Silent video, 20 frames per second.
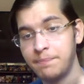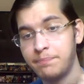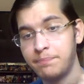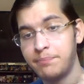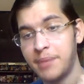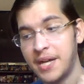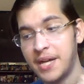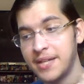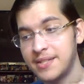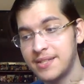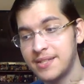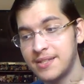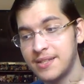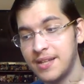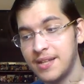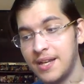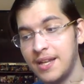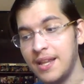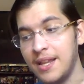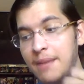But
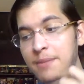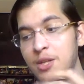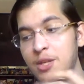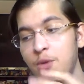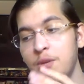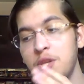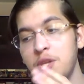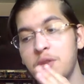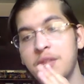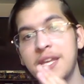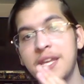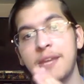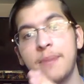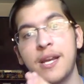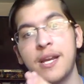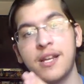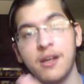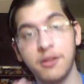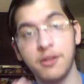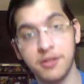let me know what you think
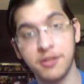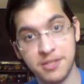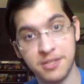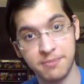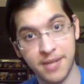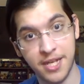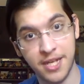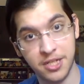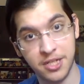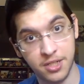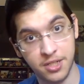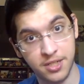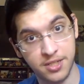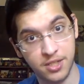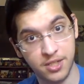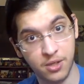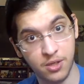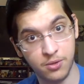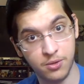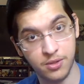about Color Splash on
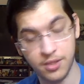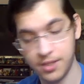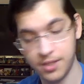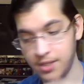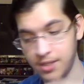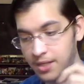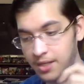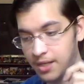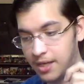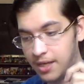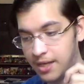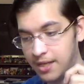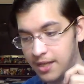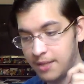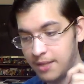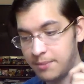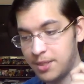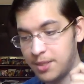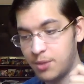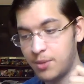its own.
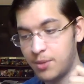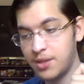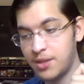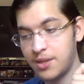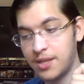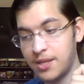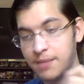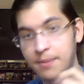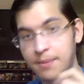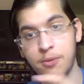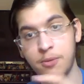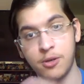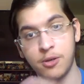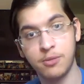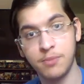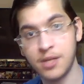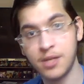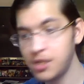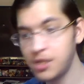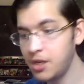Let me know what you think about
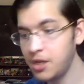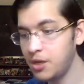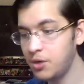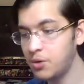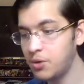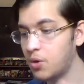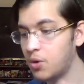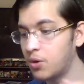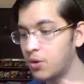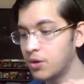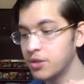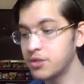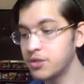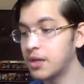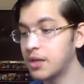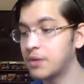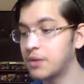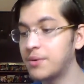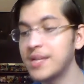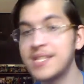Pokemon Go or
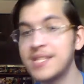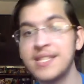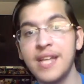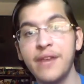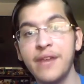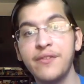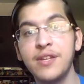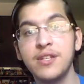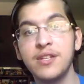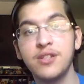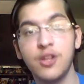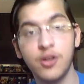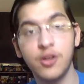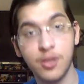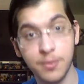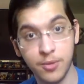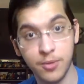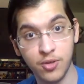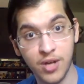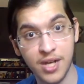Dragon Quest VII,
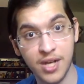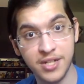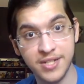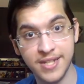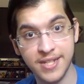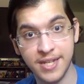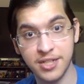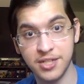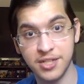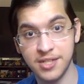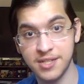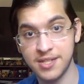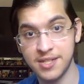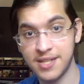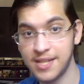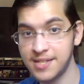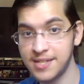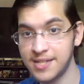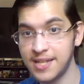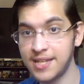Togi Mirage Sessions,
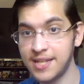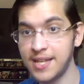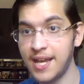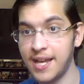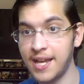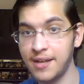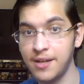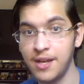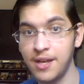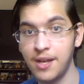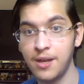things like that.